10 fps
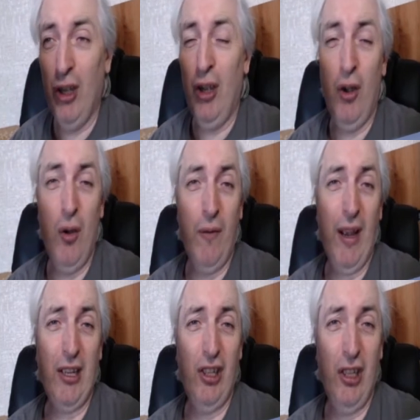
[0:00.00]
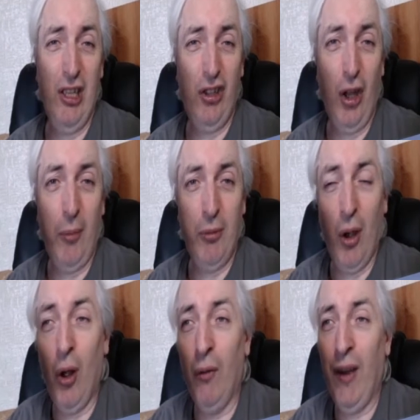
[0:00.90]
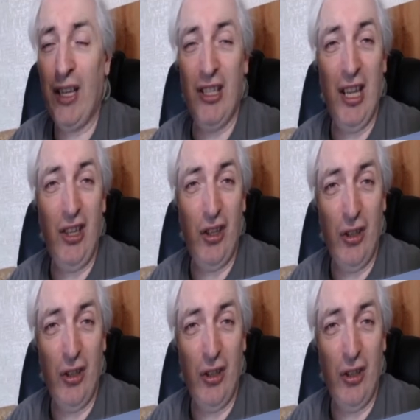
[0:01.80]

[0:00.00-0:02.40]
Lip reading: who have actually stopped all vaccinations